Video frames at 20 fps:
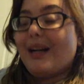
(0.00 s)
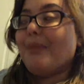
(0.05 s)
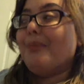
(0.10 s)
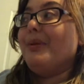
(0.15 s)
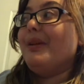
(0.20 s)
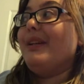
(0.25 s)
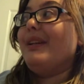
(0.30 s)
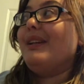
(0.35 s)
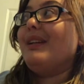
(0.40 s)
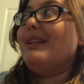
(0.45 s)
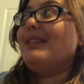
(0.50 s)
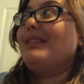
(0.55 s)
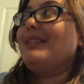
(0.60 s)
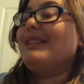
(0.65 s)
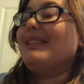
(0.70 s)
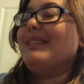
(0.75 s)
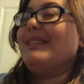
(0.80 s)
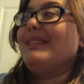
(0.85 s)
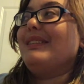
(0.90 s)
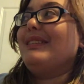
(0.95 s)
I've been there
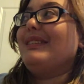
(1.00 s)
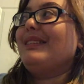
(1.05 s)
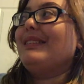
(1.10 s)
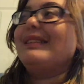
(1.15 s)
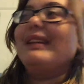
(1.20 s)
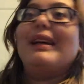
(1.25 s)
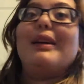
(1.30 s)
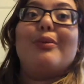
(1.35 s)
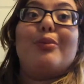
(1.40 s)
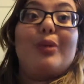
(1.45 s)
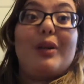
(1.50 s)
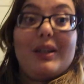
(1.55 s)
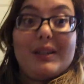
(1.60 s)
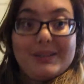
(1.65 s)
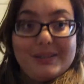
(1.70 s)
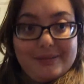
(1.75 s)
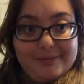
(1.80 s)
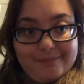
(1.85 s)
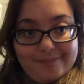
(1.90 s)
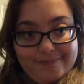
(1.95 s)
since day
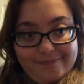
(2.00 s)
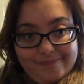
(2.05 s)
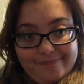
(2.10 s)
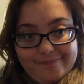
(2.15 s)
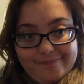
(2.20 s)
one.